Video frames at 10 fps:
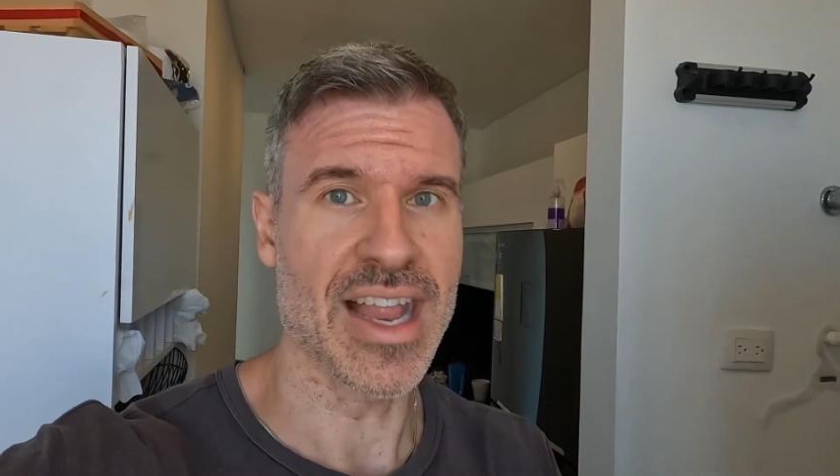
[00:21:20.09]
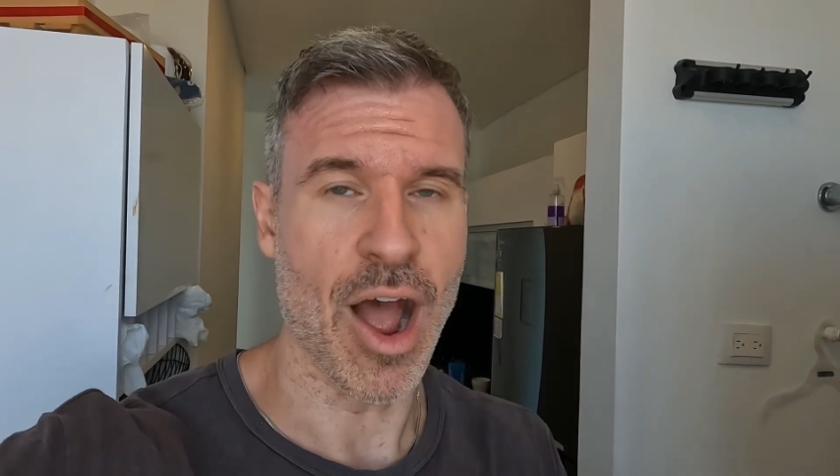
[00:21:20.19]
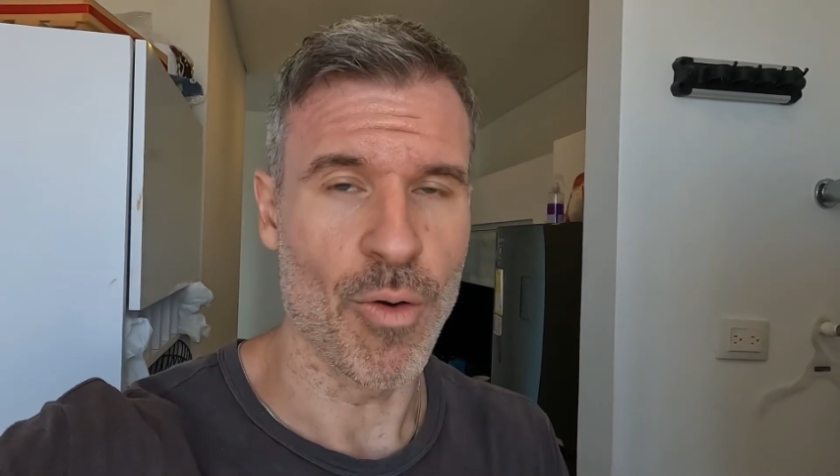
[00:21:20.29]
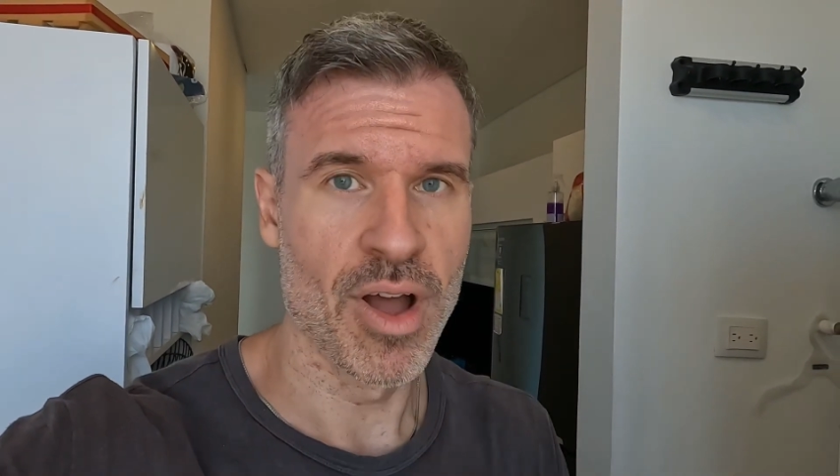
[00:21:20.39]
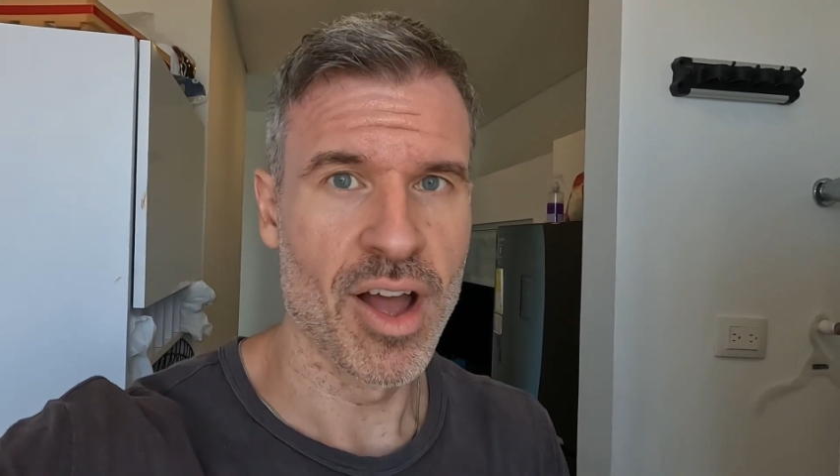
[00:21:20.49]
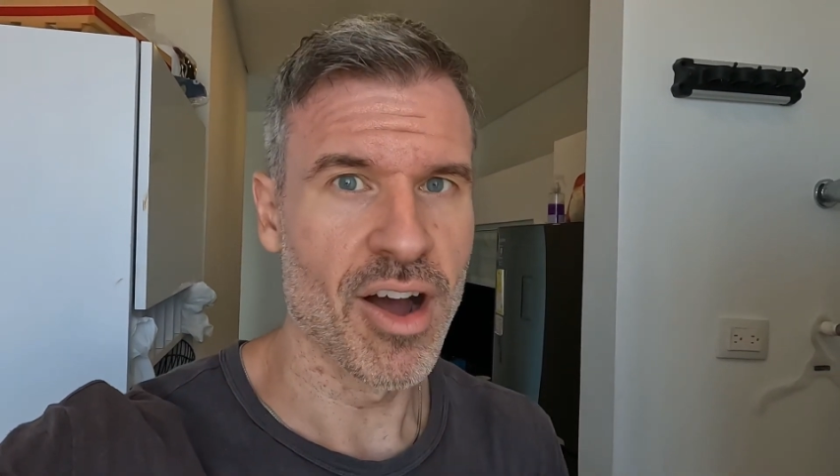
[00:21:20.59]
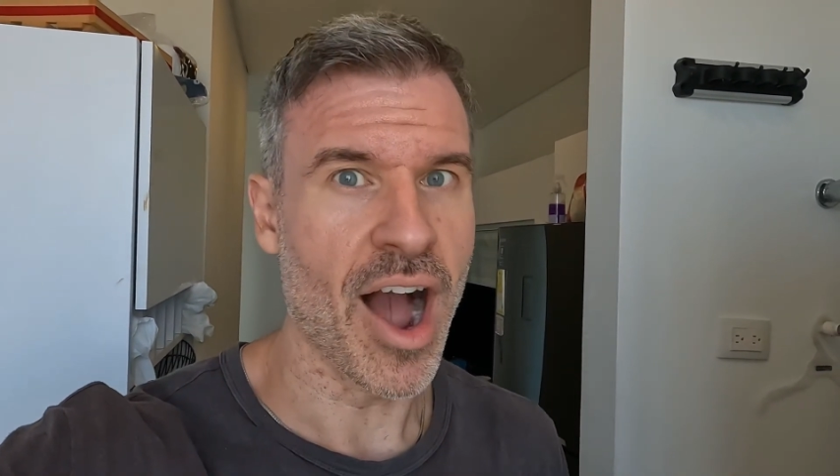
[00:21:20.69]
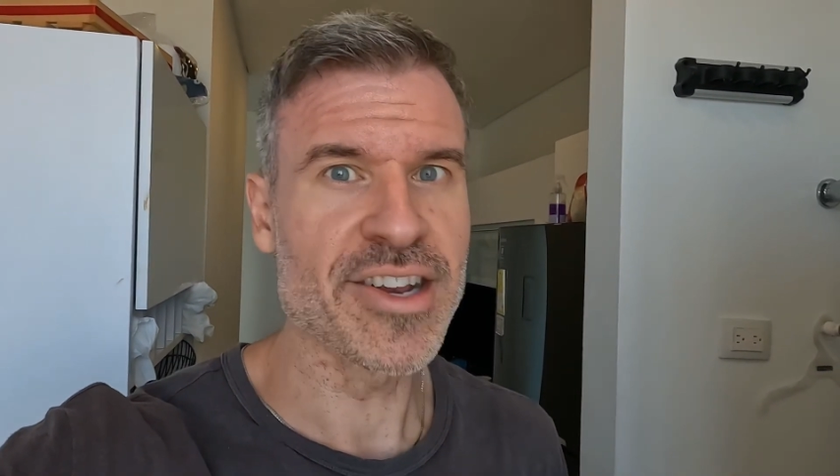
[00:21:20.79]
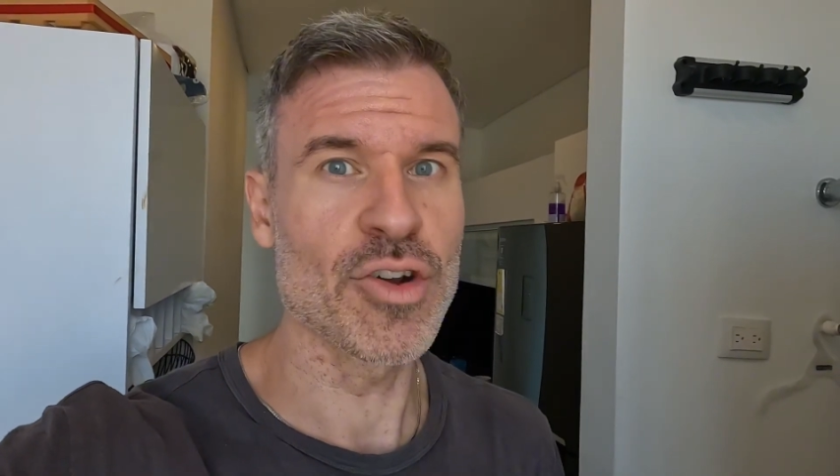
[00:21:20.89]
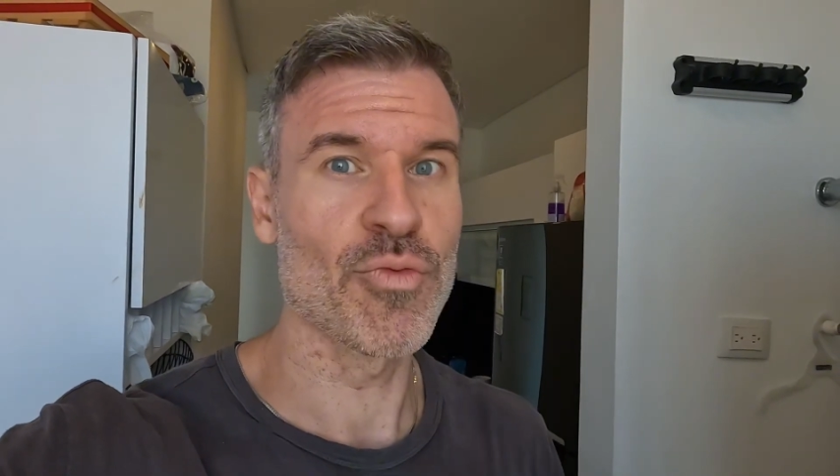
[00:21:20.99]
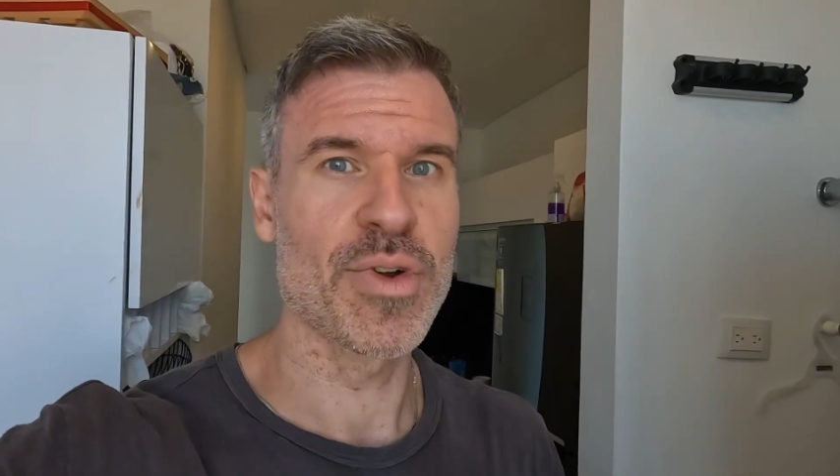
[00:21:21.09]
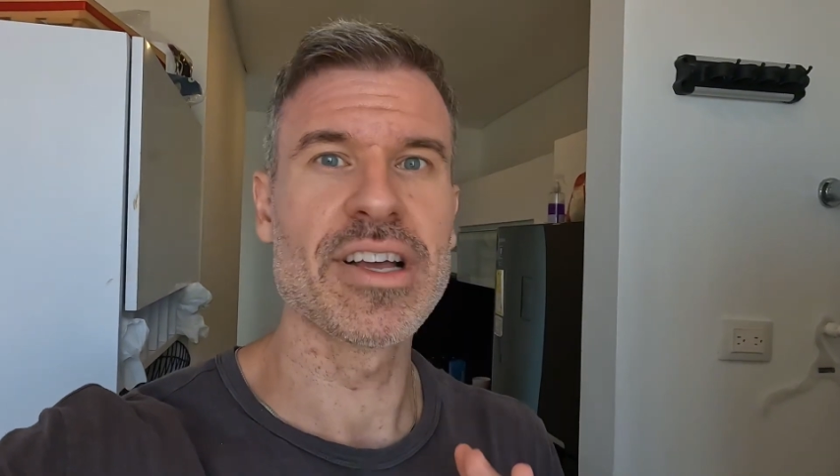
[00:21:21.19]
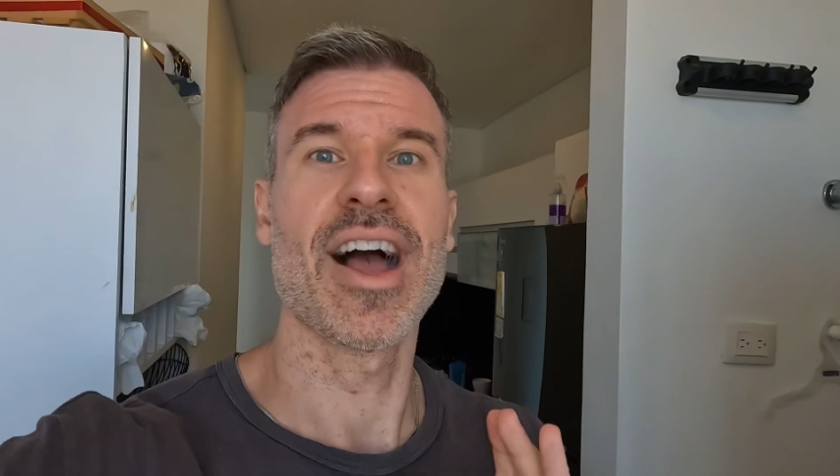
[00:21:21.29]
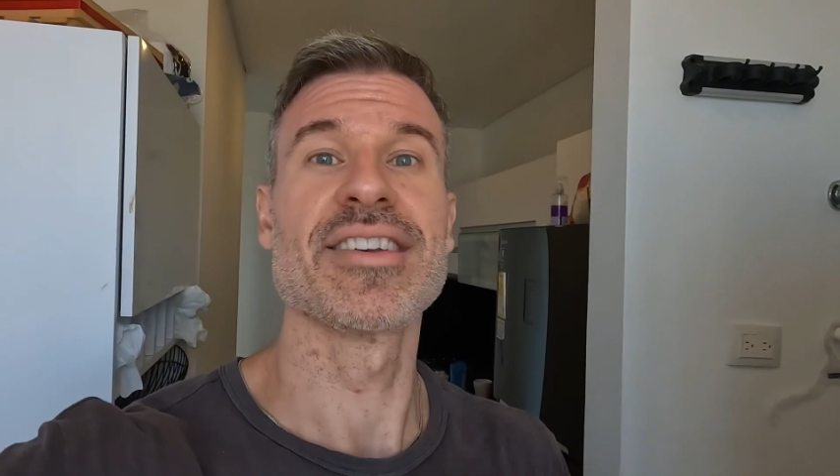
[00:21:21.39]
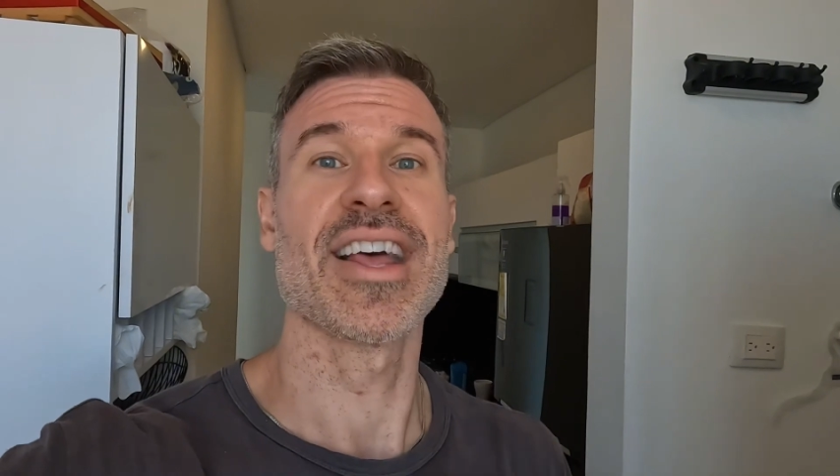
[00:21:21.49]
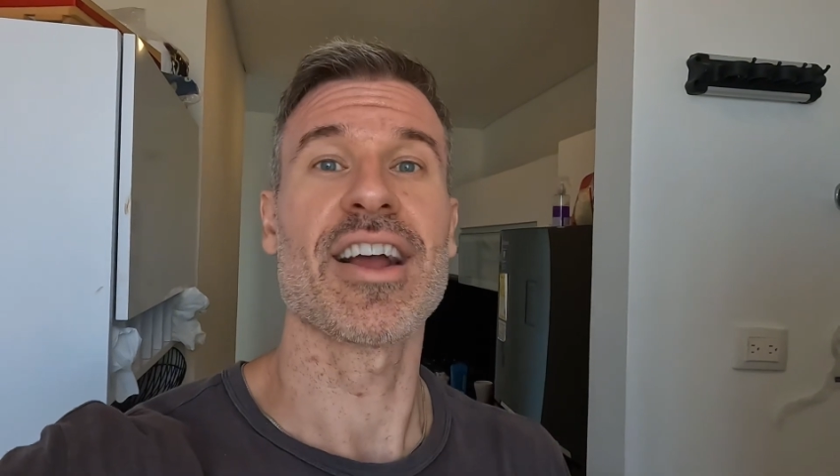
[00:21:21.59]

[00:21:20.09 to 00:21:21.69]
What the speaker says: Now, I didn't realize